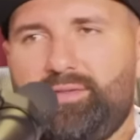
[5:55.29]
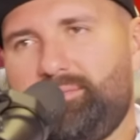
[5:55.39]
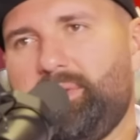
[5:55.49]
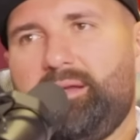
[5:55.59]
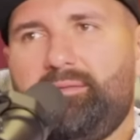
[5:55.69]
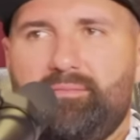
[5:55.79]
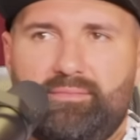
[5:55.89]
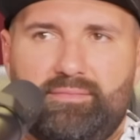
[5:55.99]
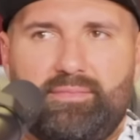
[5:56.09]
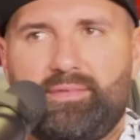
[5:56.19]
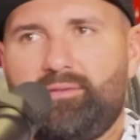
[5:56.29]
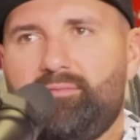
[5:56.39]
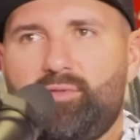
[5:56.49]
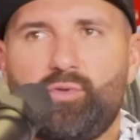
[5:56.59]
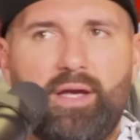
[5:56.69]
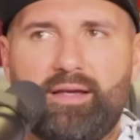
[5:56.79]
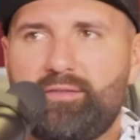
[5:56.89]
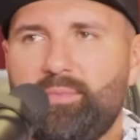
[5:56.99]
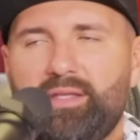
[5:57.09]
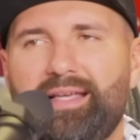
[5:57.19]
just made two guys.
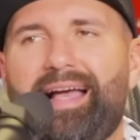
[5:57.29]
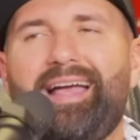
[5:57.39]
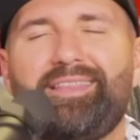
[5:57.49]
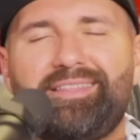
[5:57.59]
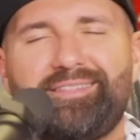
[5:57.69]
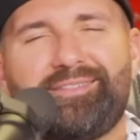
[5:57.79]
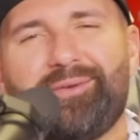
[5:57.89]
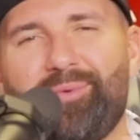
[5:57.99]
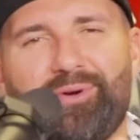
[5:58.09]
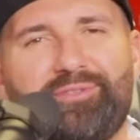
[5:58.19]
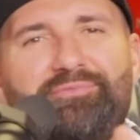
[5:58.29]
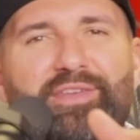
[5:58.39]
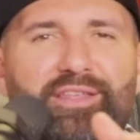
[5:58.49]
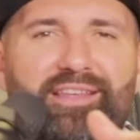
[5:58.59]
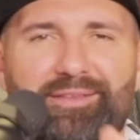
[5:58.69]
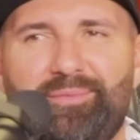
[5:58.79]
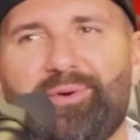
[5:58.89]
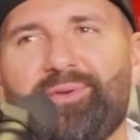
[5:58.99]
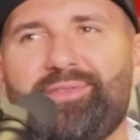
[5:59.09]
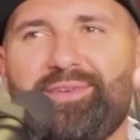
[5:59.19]
The guy, this is the worst feeling in the
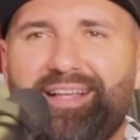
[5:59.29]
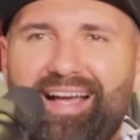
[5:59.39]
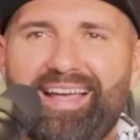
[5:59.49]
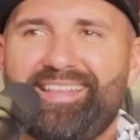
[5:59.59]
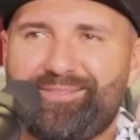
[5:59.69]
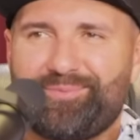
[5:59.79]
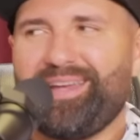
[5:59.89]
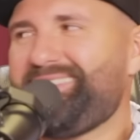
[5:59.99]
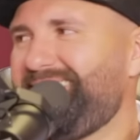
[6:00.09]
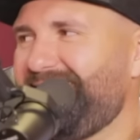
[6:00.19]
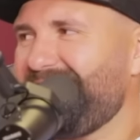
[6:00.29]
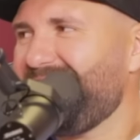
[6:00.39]
world. The guy that's right there